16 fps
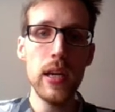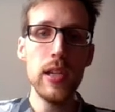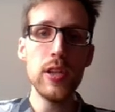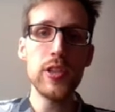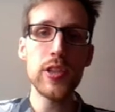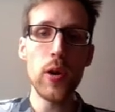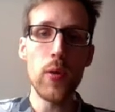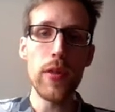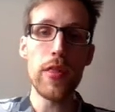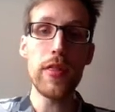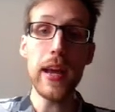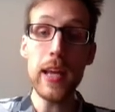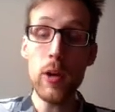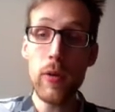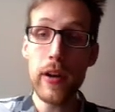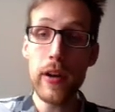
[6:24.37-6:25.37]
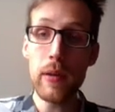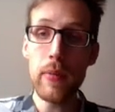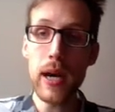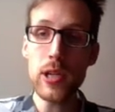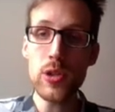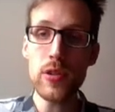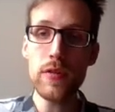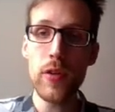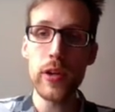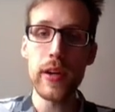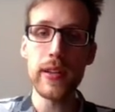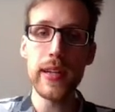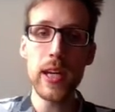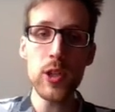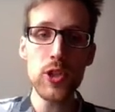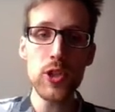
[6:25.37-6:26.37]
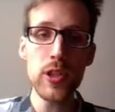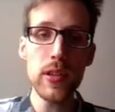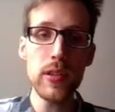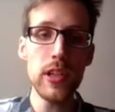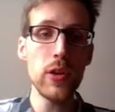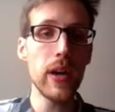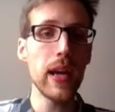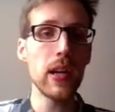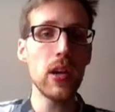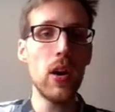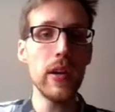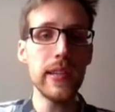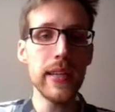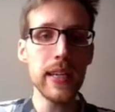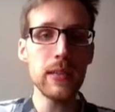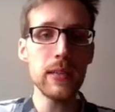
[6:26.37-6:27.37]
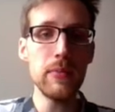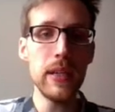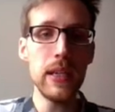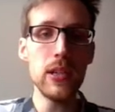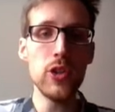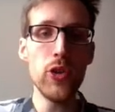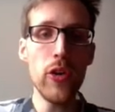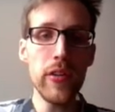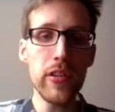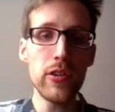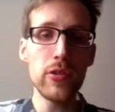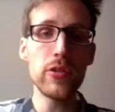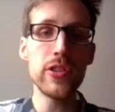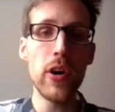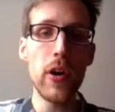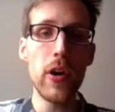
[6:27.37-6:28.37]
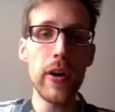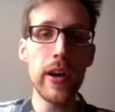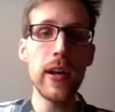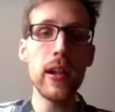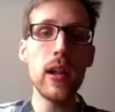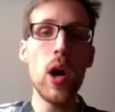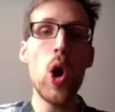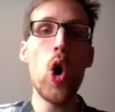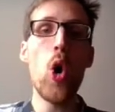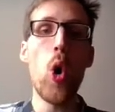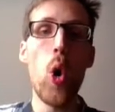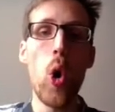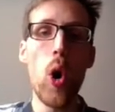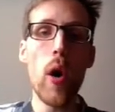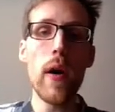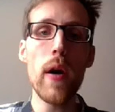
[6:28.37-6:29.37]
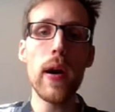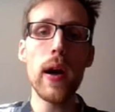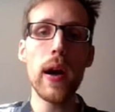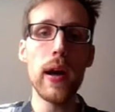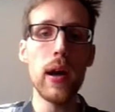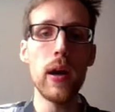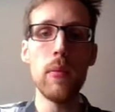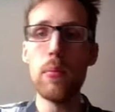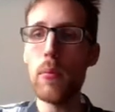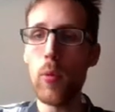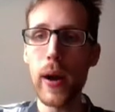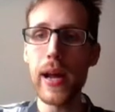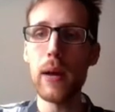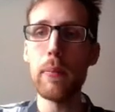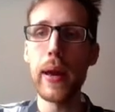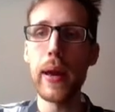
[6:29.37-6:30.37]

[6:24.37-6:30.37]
So thank you very much for your attention. You can contact me during the tutorial or via